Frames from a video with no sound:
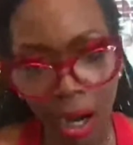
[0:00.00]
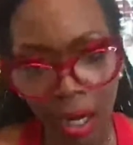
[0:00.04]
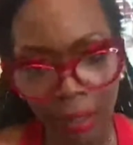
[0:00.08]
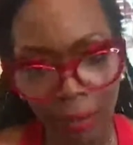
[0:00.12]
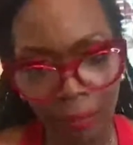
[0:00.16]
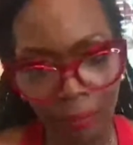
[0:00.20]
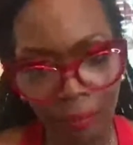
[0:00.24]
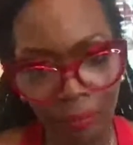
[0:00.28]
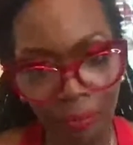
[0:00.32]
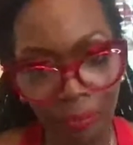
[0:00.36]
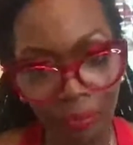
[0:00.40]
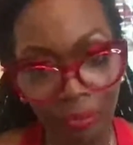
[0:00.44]
Yeah.
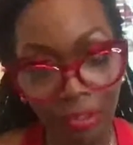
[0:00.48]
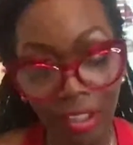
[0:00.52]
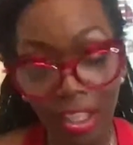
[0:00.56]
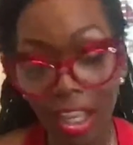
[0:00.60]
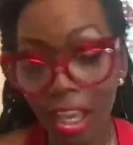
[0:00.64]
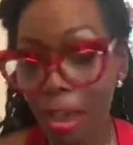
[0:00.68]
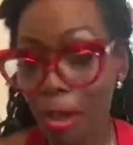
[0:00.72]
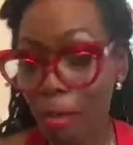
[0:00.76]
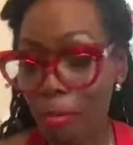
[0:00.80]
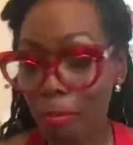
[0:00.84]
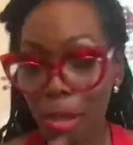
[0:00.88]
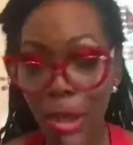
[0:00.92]

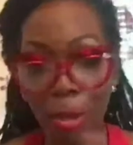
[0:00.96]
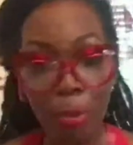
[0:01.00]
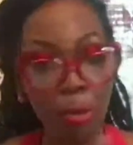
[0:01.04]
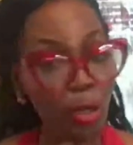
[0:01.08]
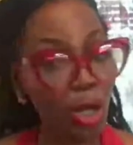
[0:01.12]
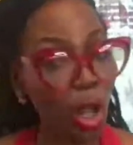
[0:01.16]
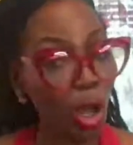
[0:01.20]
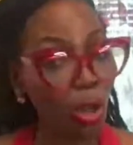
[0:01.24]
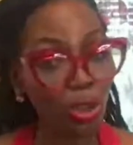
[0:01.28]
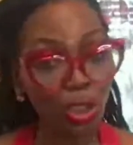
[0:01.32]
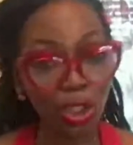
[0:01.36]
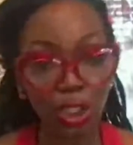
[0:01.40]
People
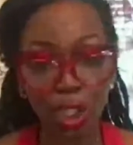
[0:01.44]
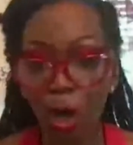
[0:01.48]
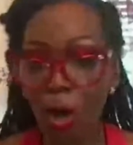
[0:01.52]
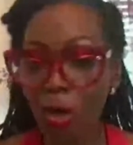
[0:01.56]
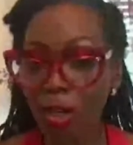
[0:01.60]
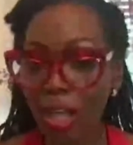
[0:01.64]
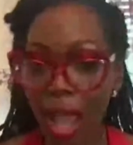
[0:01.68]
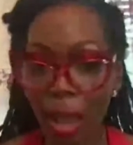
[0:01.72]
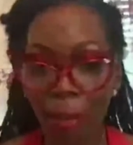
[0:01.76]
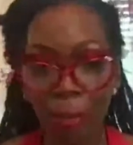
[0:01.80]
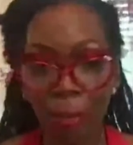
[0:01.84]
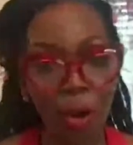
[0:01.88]
don't show
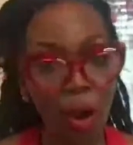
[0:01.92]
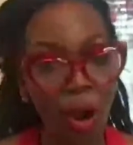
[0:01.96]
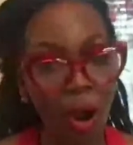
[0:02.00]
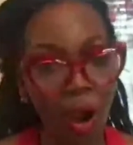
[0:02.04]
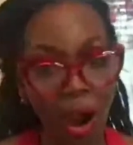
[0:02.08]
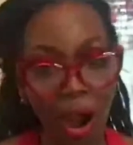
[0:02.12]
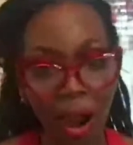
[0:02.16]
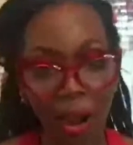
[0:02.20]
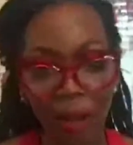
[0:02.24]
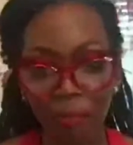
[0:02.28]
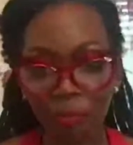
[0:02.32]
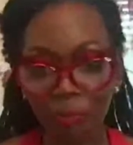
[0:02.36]
that
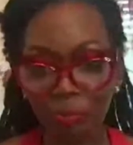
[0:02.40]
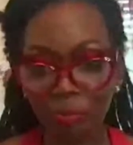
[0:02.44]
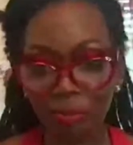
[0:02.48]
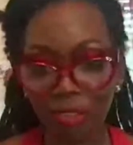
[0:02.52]
part.